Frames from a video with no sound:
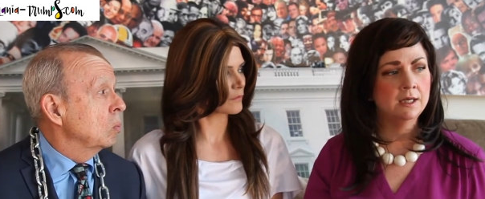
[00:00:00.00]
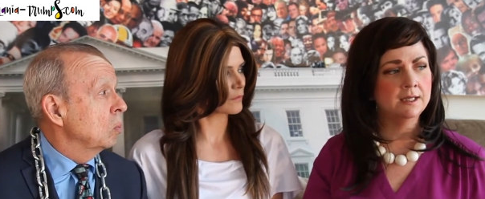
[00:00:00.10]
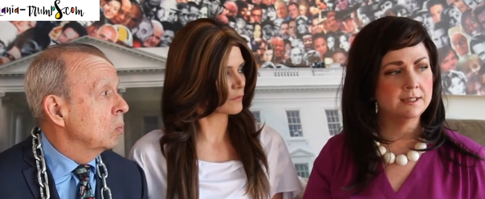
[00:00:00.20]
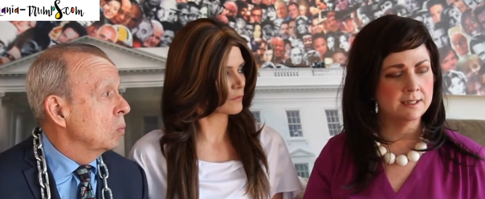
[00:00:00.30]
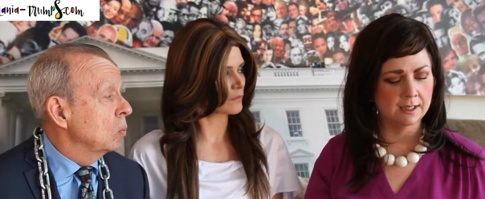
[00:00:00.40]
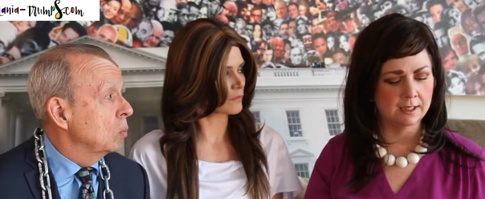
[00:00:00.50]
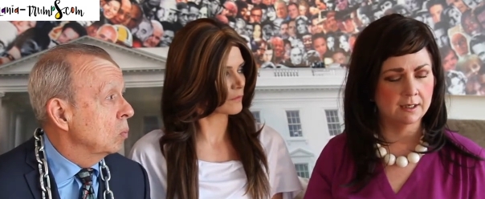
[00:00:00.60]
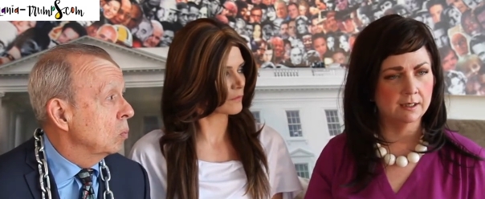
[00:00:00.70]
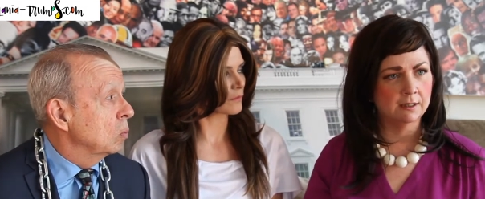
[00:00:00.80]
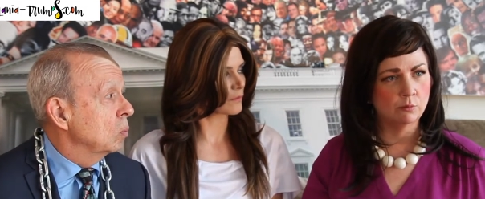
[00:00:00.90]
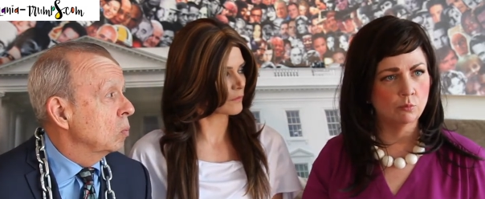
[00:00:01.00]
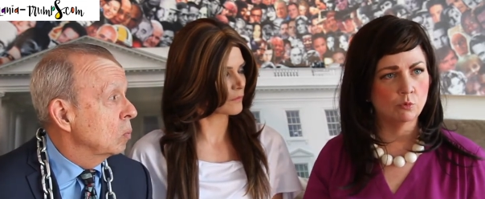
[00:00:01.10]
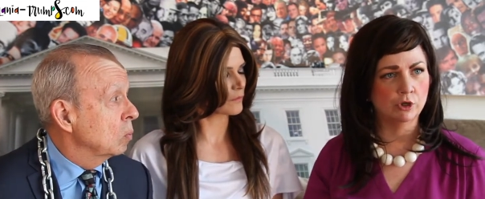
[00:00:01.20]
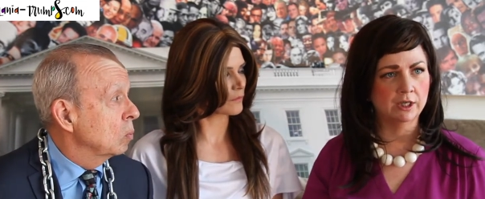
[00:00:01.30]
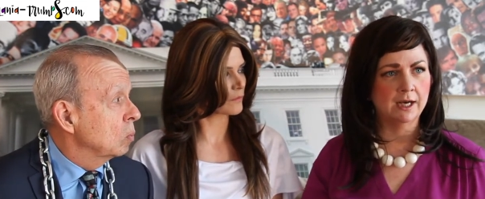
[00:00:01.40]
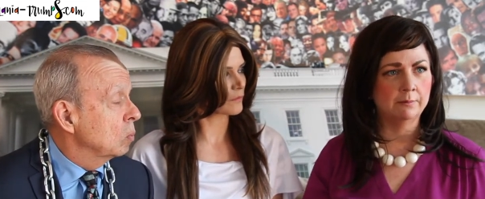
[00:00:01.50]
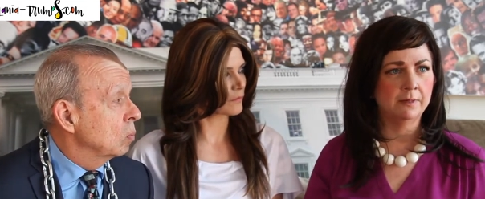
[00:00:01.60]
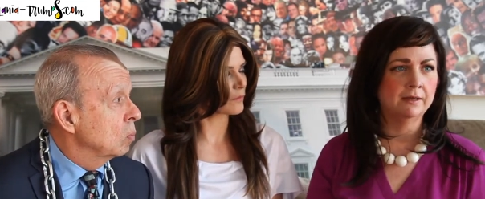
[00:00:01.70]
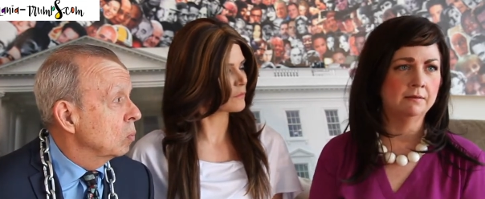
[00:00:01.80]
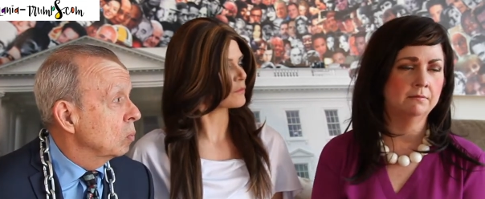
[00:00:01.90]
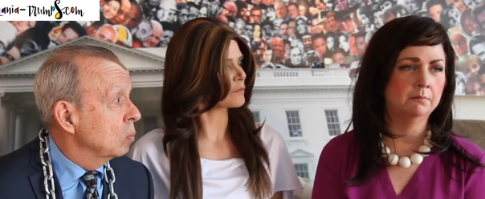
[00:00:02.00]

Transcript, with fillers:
Speaker 1: It's uh, working out my,